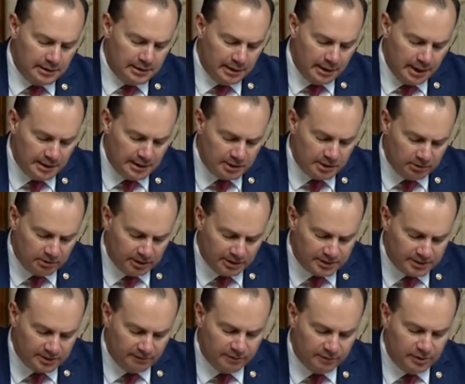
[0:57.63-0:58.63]
And
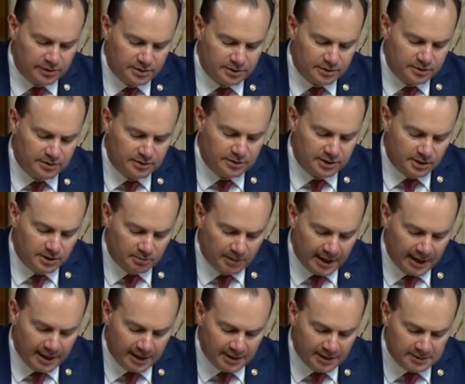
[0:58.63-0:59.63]
Utah's diverse
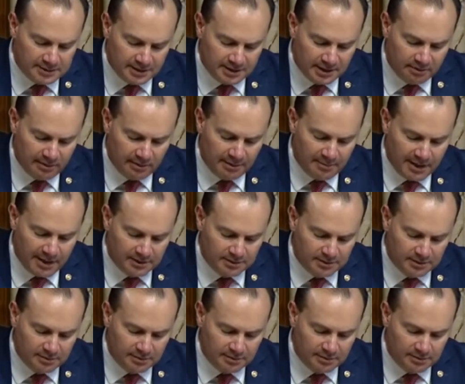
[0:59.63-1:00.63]
terrain and scenery makes
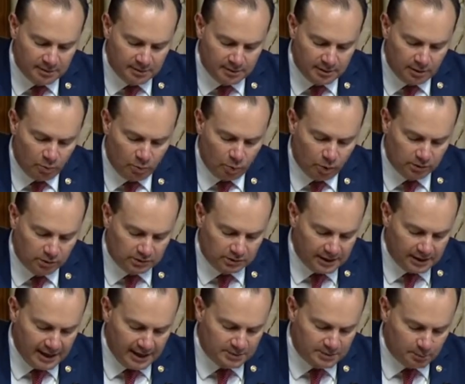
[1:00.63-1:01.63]
it a
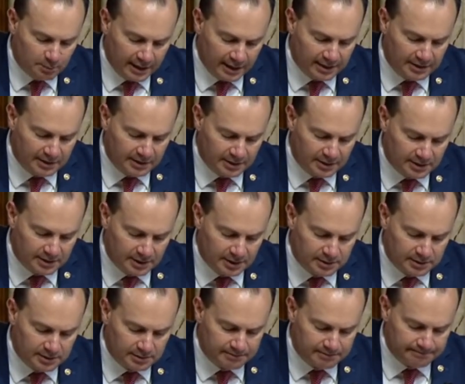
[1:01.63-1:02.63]
world-class biking
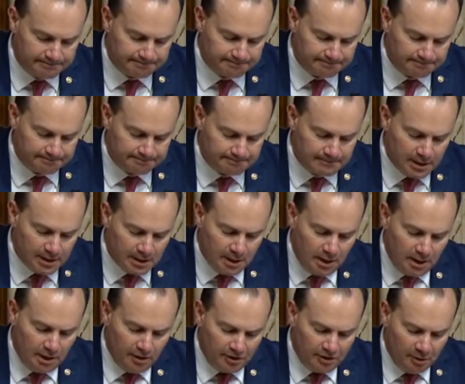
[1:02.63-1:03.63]
destination.
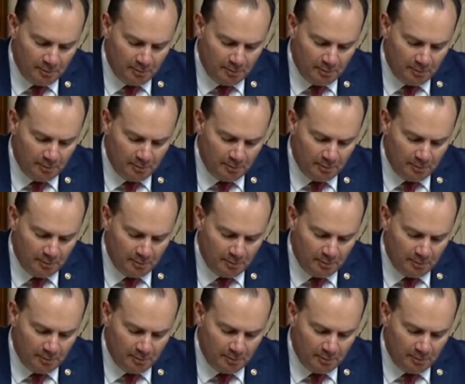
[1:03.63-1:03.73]
Although